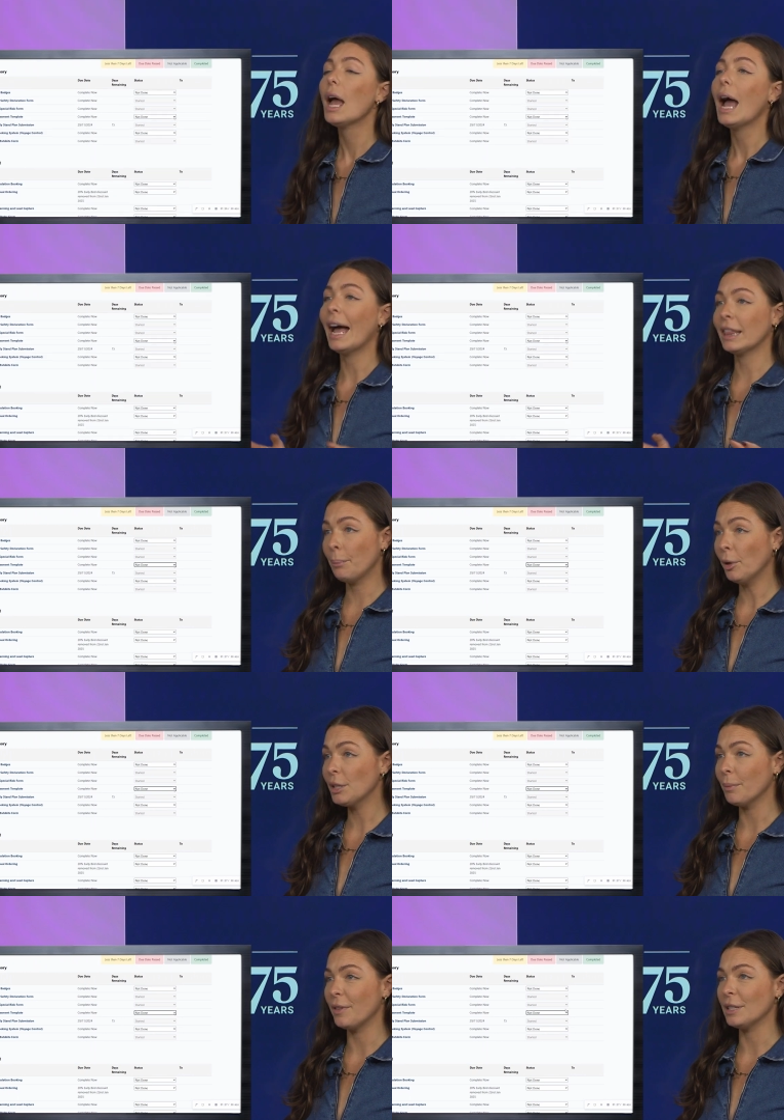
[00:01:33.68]
At the
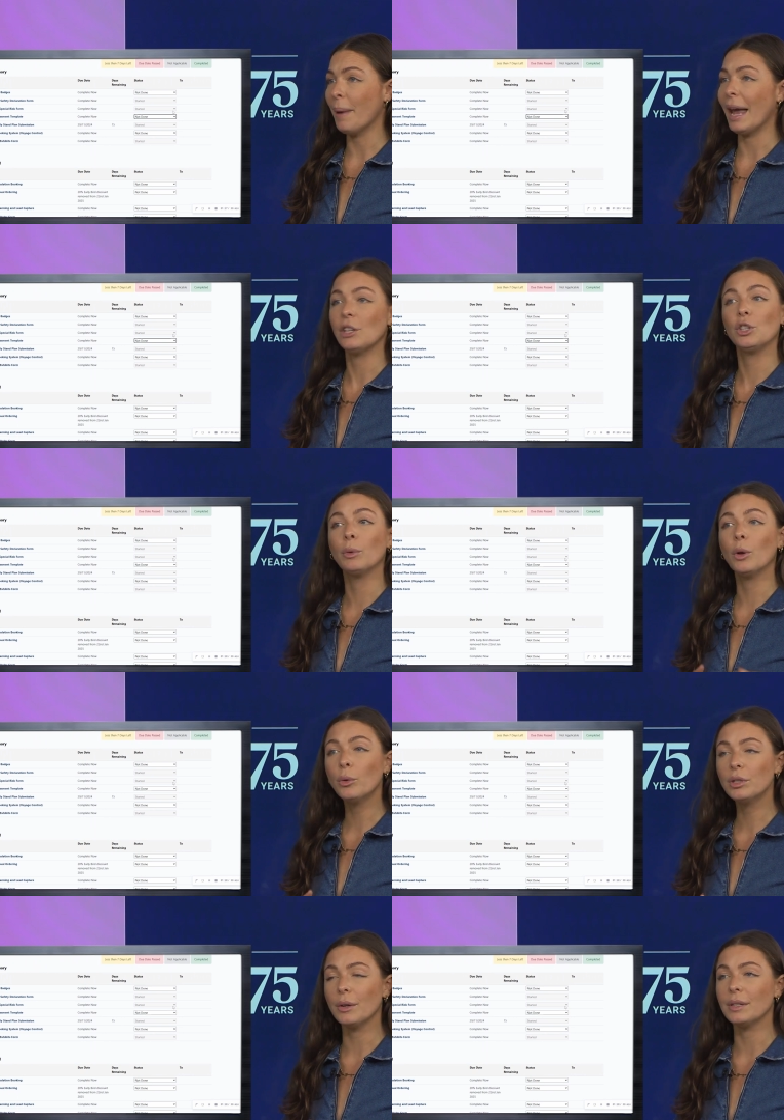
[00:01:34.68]
bottom of this page, you will
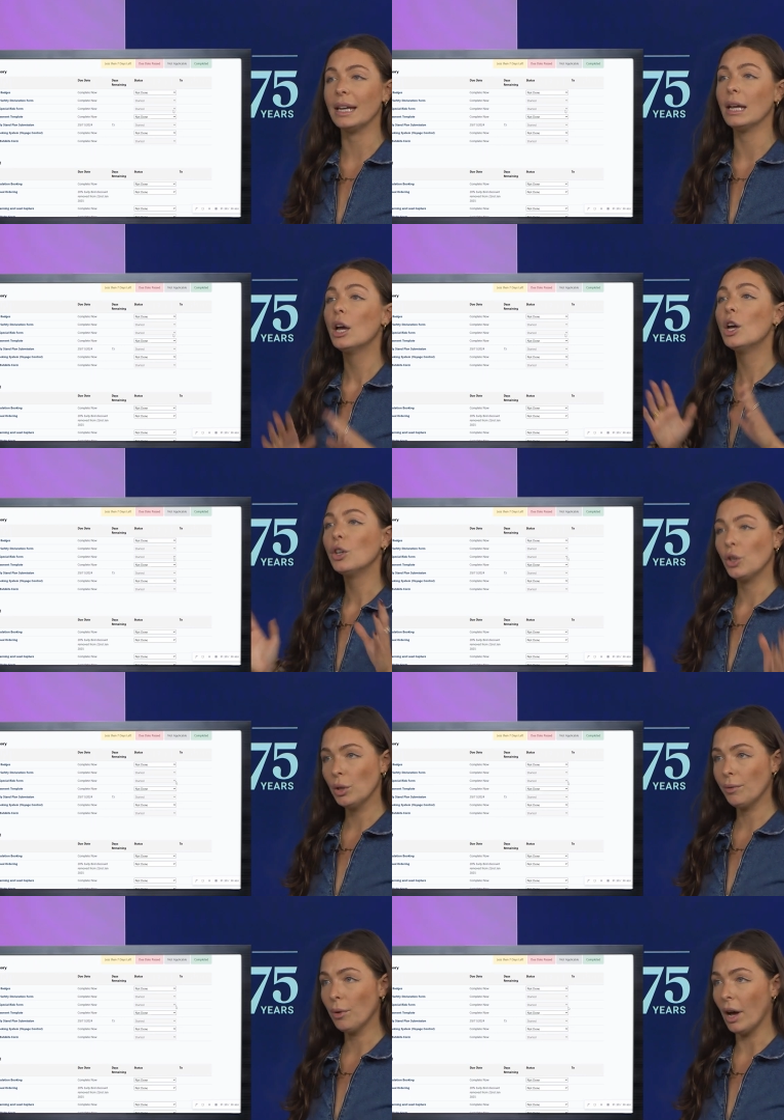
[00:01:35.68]
also see
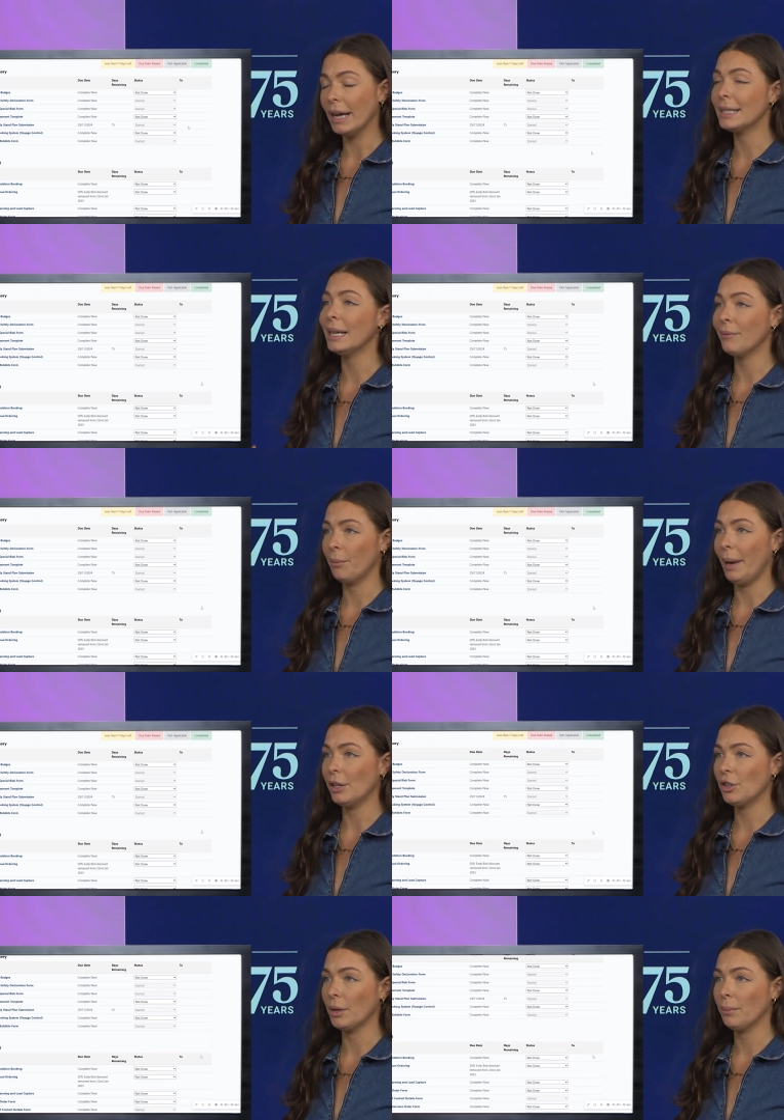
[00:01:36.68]
useful guides and
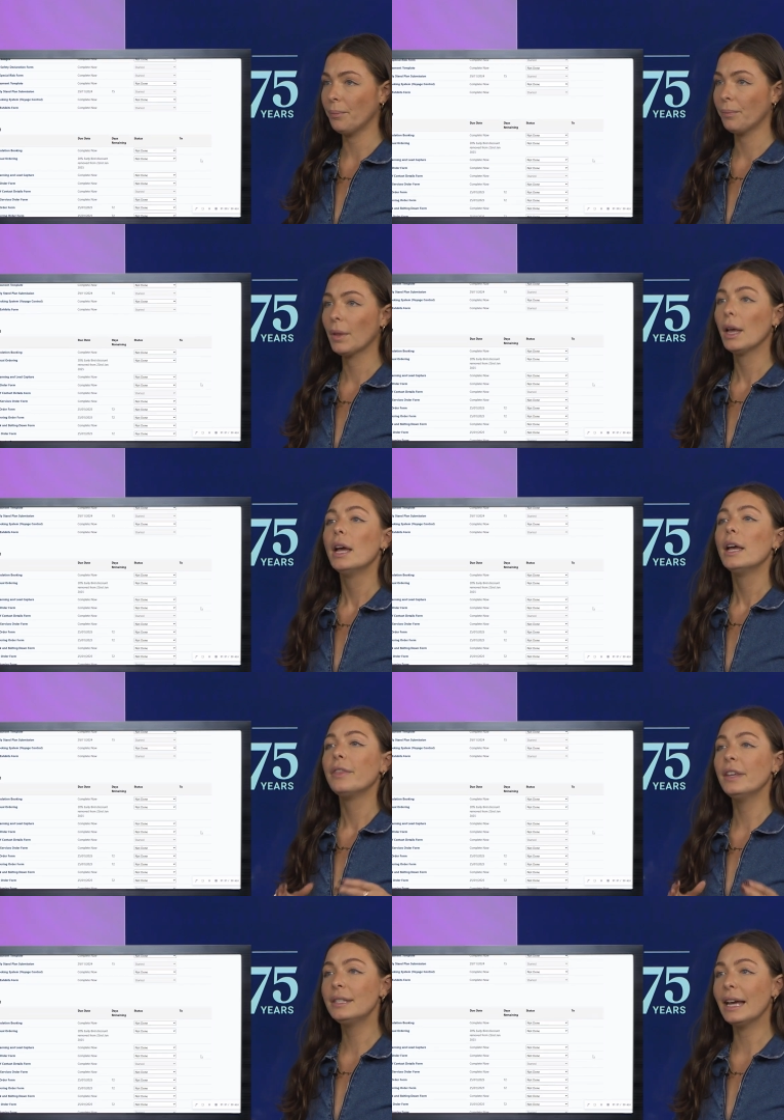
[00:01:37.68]
information.
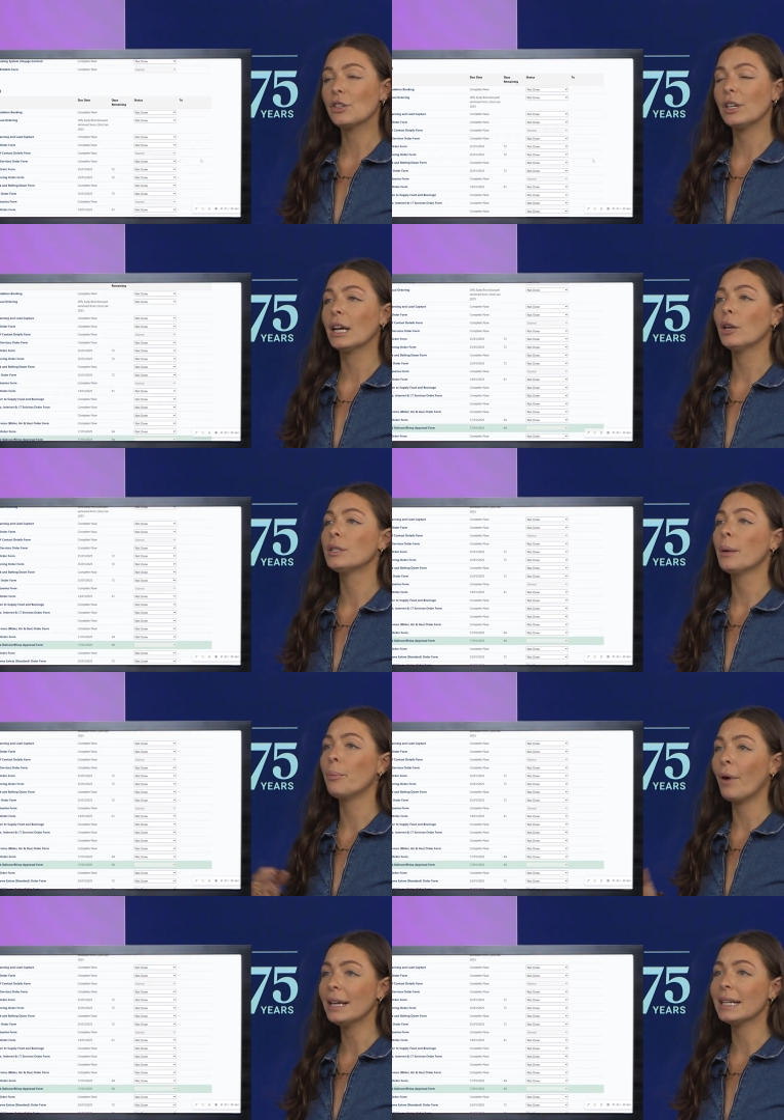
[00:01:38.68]
This section includes a
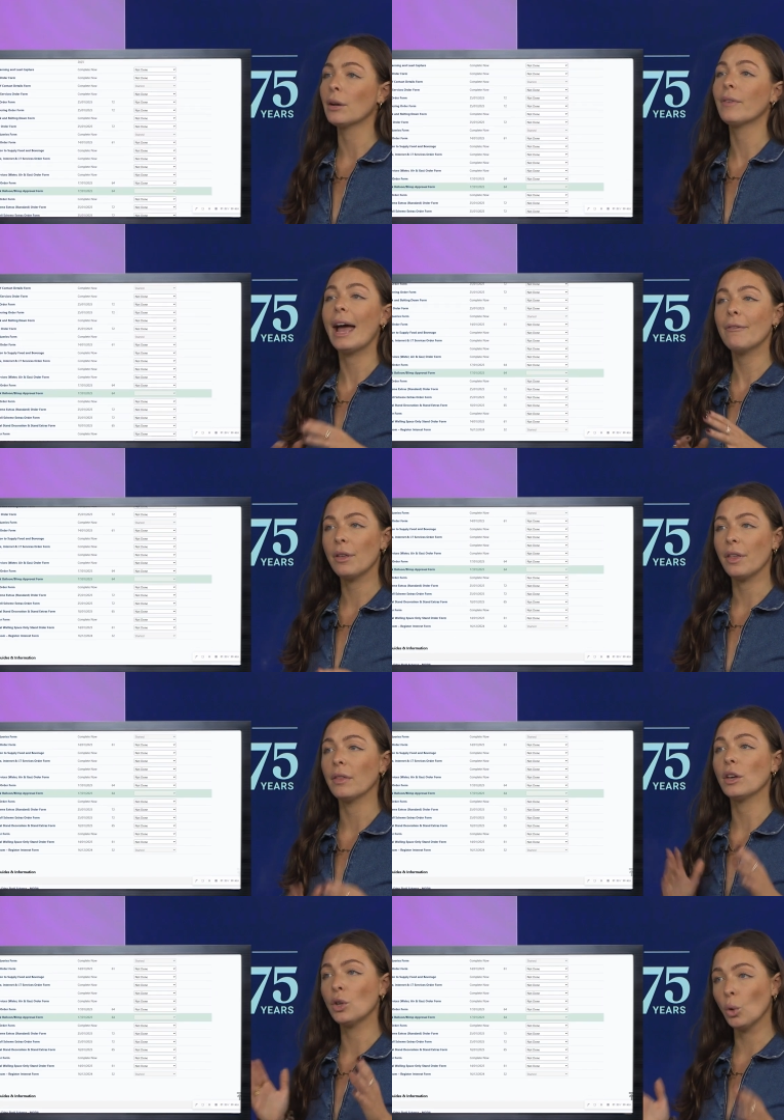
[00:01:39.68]
breakdown of everything
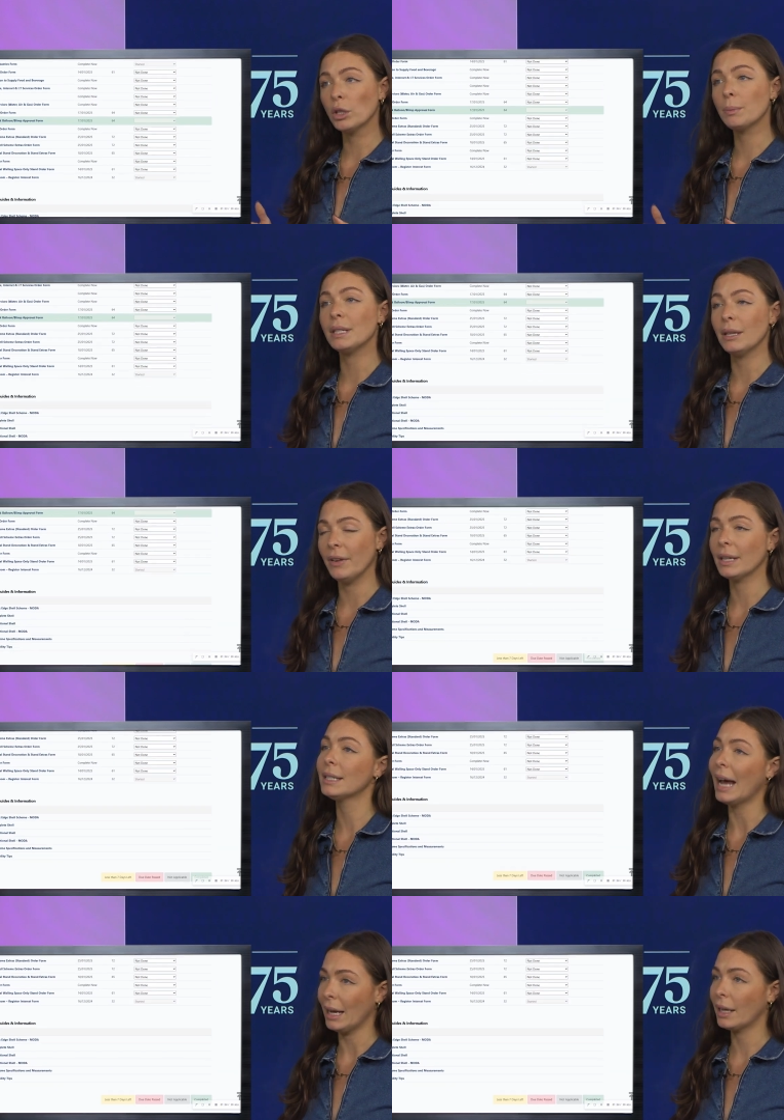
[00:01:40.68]
that your specific
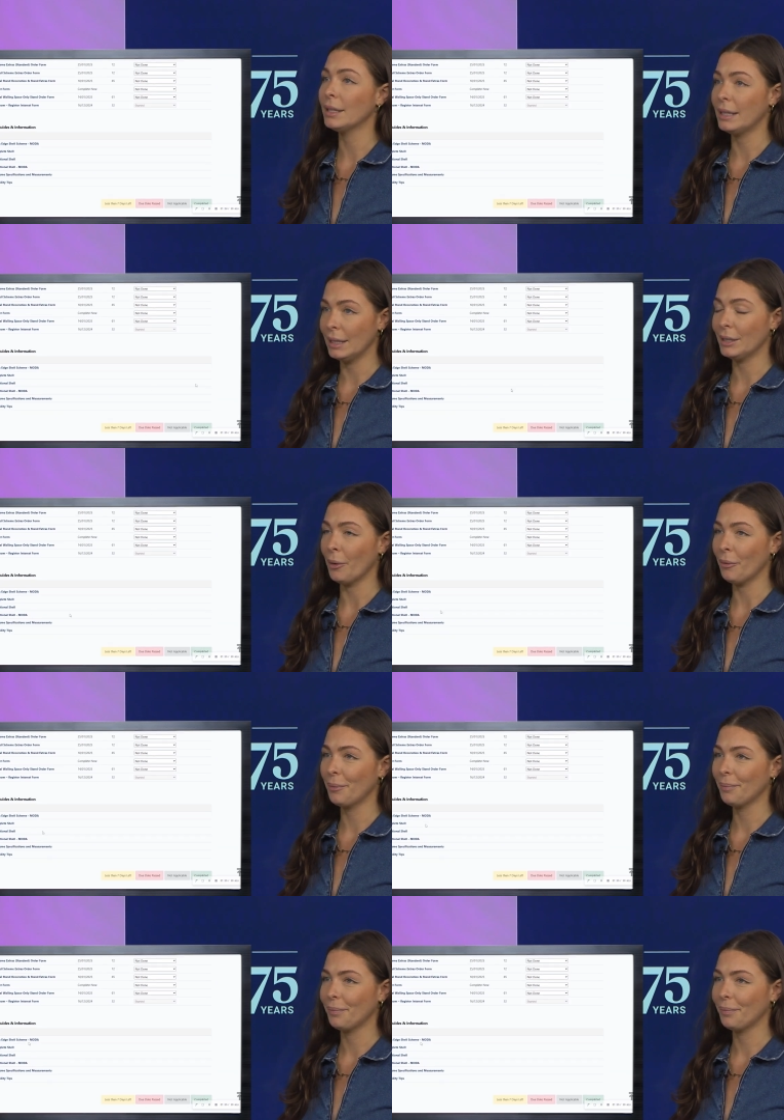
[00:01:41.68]
stand consists of.